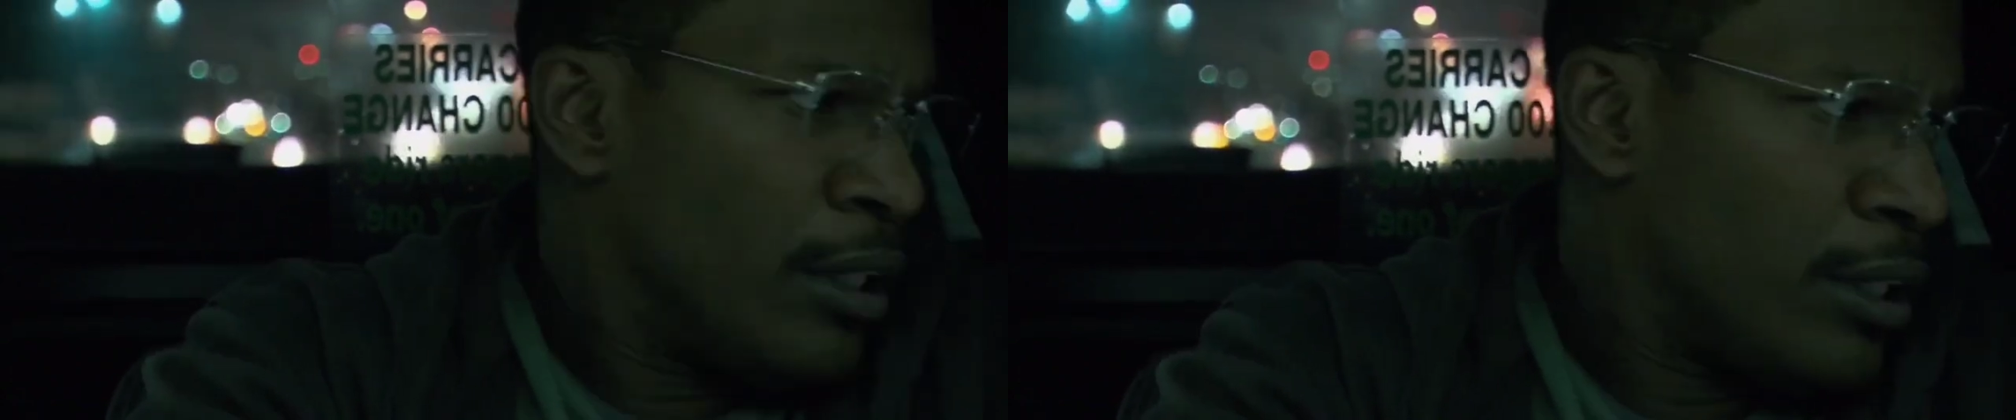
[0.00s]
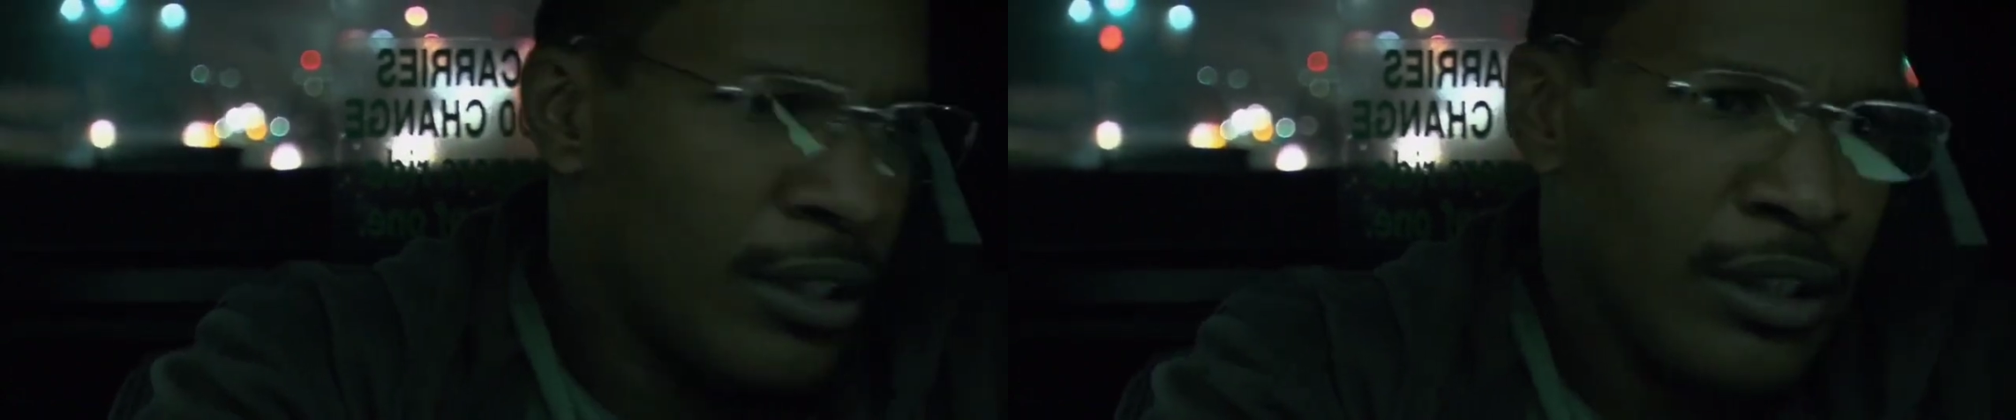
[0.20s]

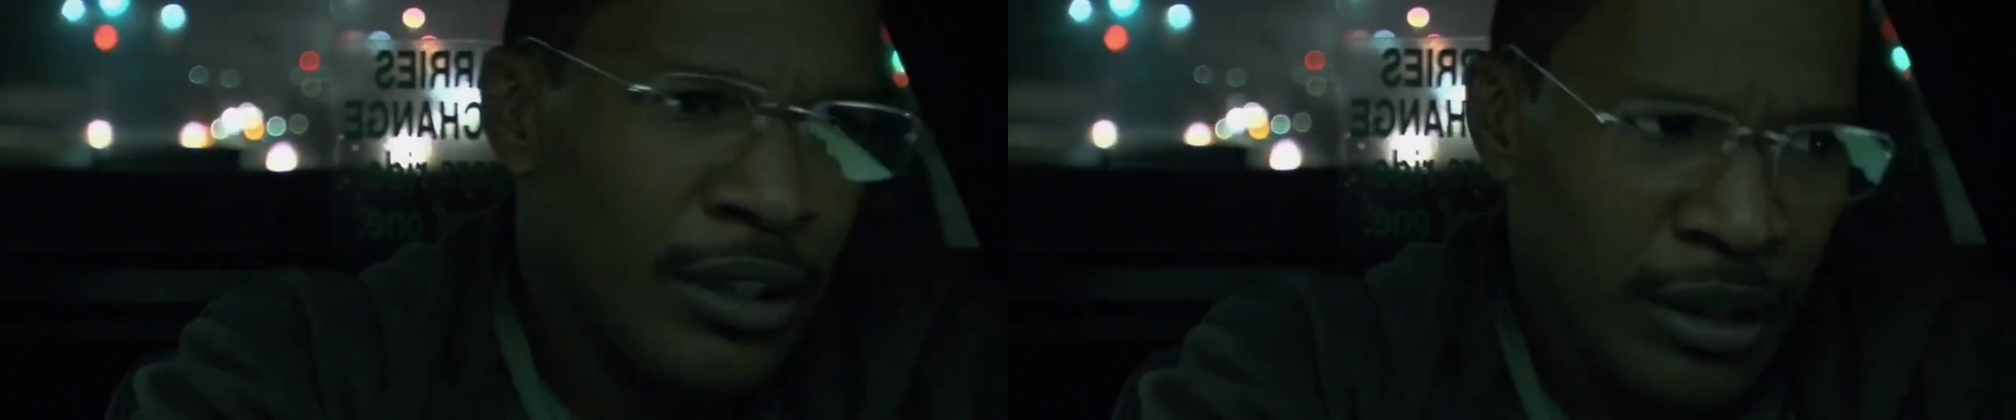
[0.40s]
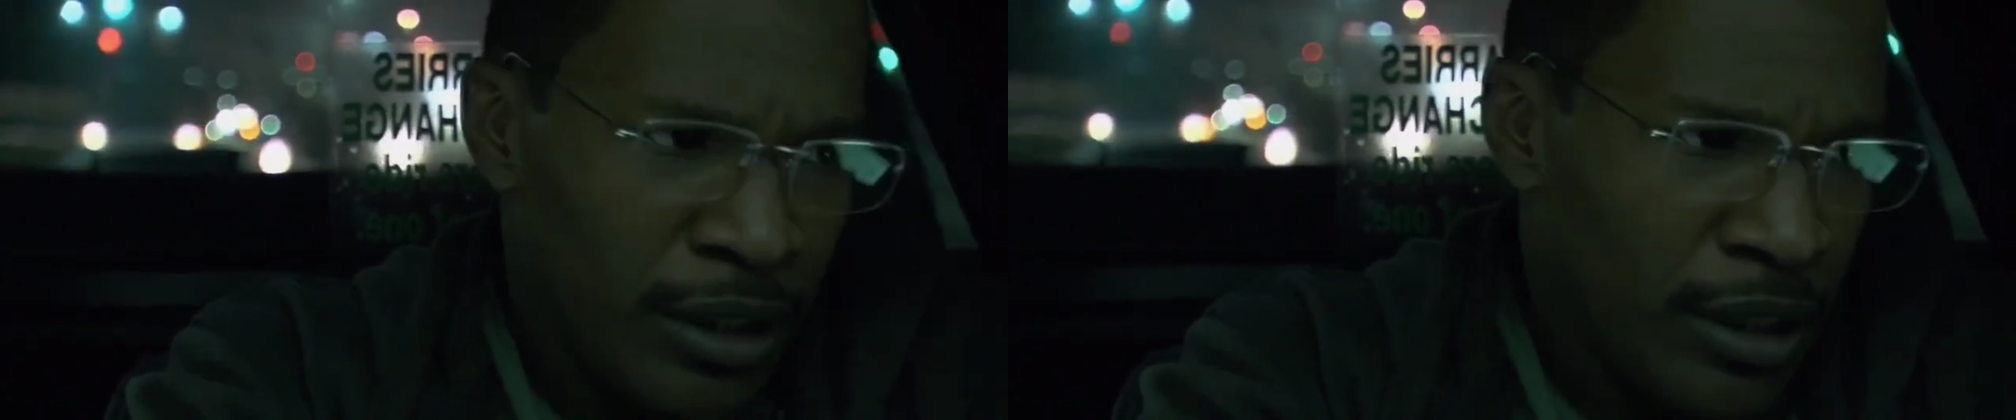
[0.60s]
breathing
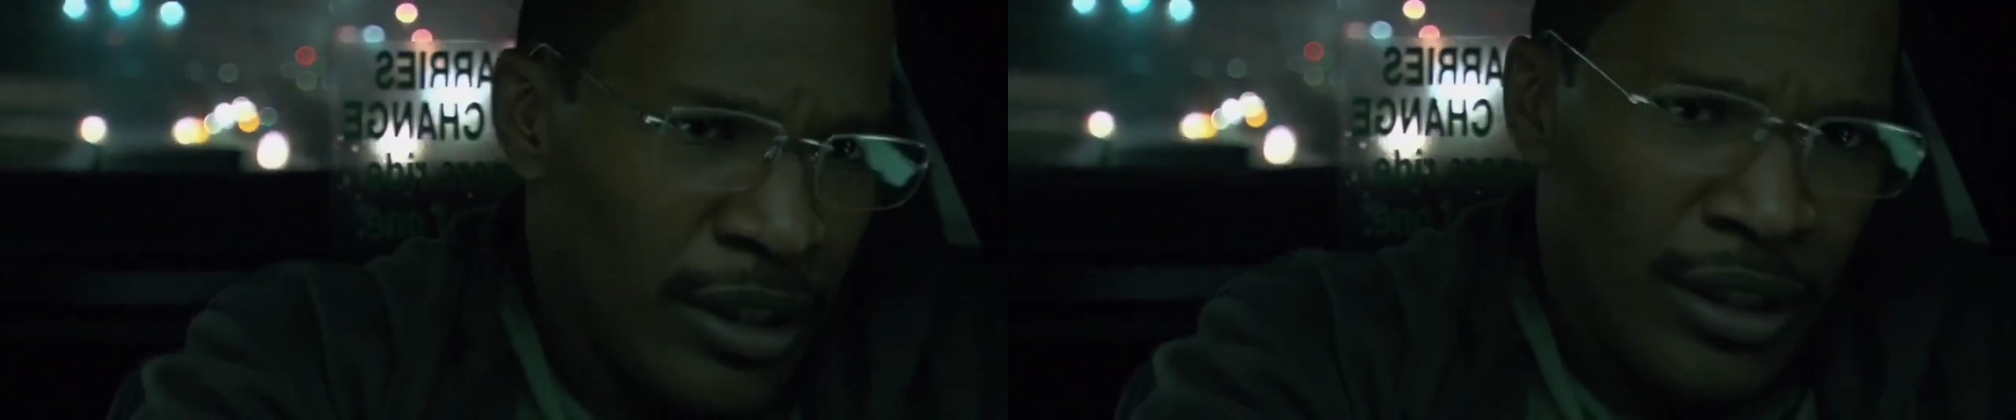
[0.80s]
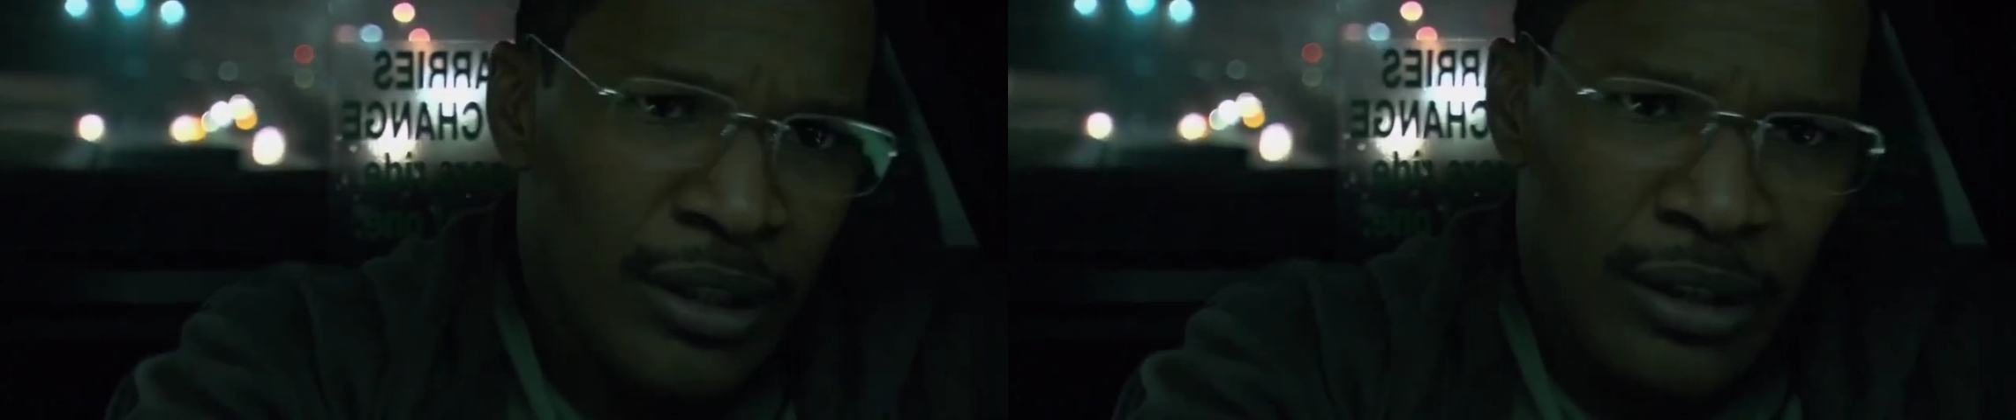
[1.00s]

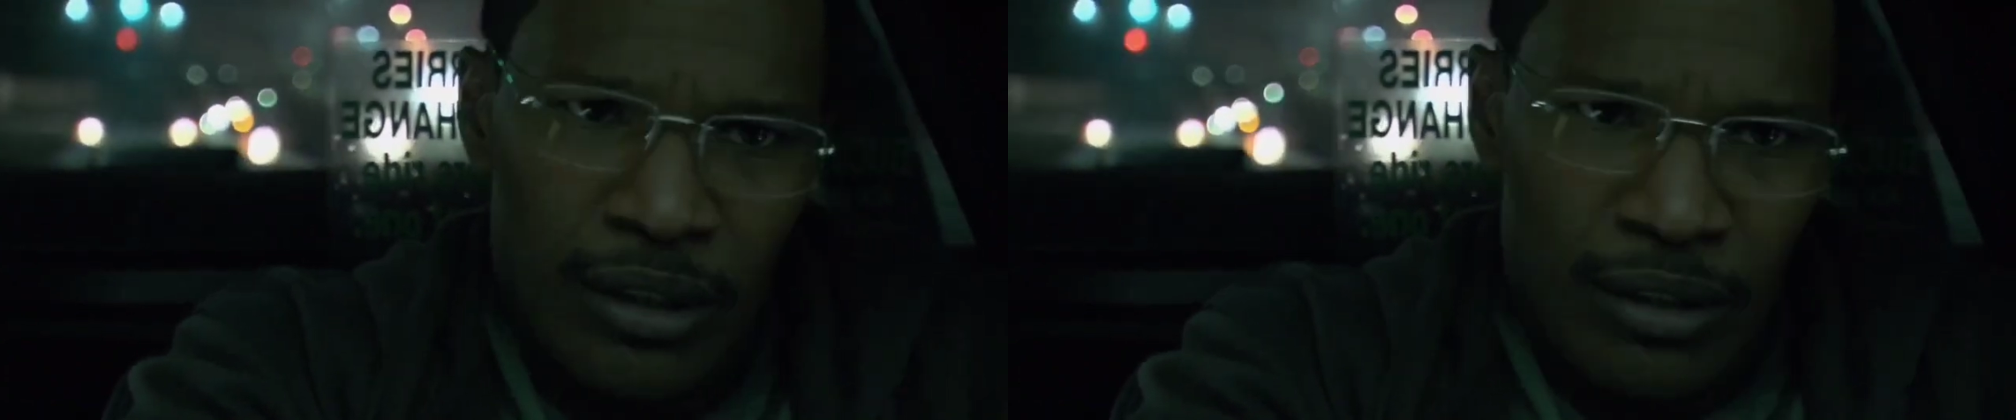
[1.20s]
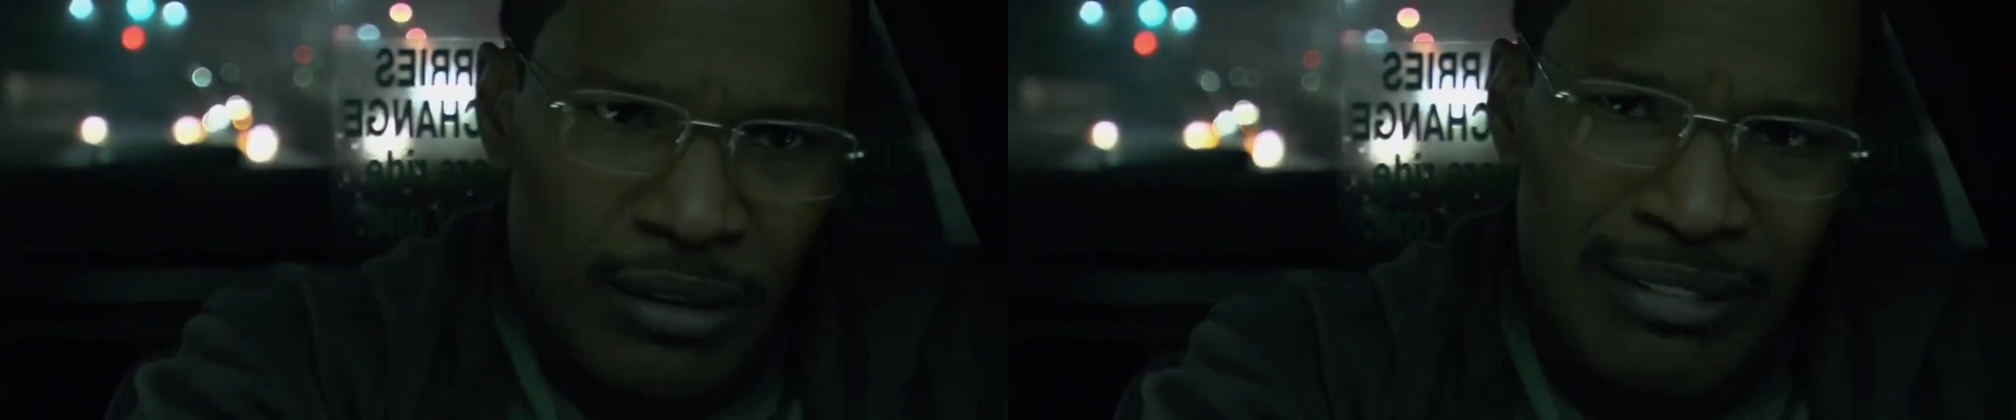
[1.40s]
and
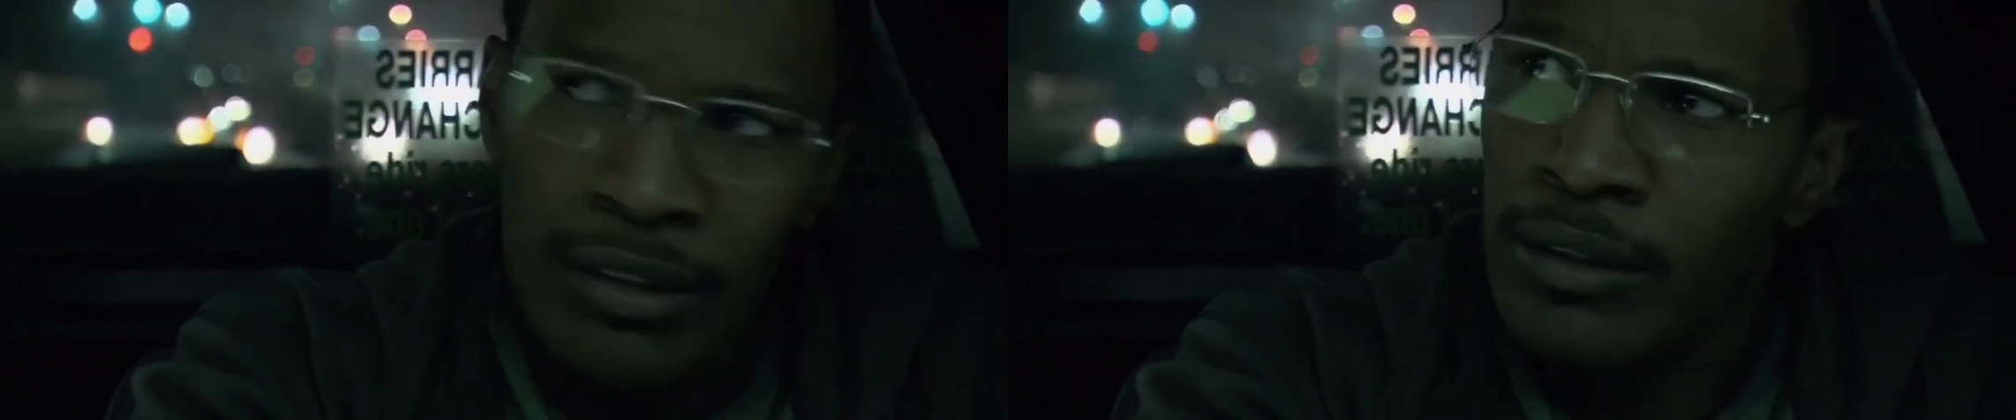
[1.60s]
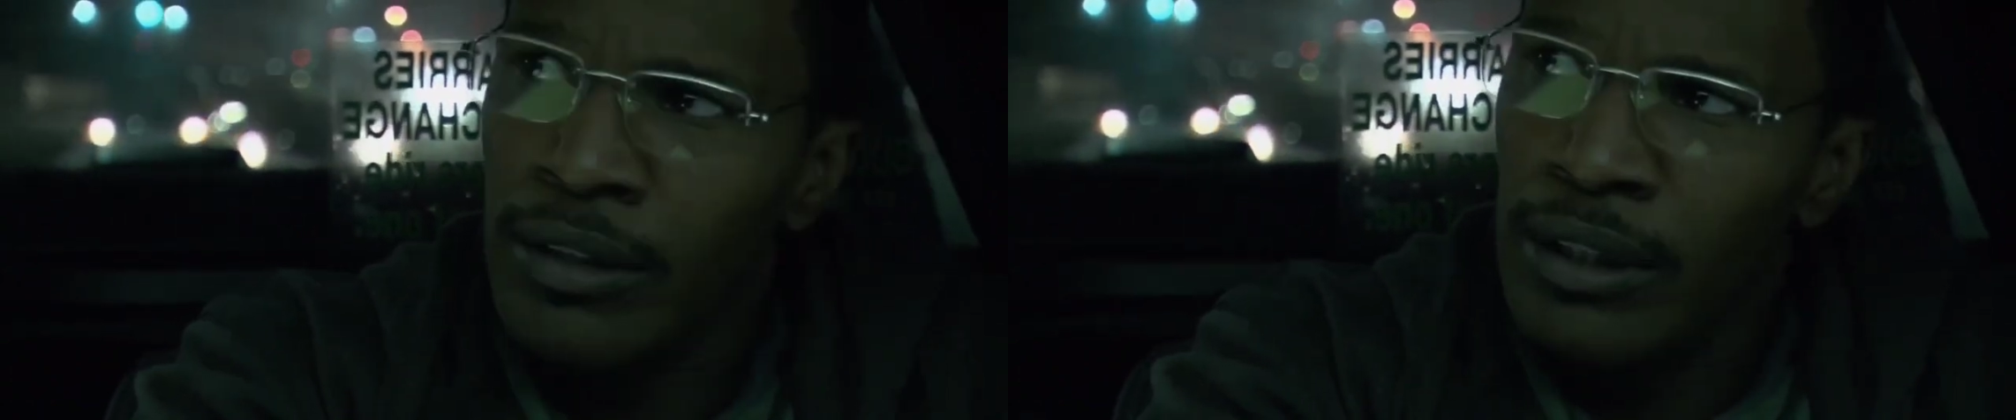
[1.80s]
stay calm.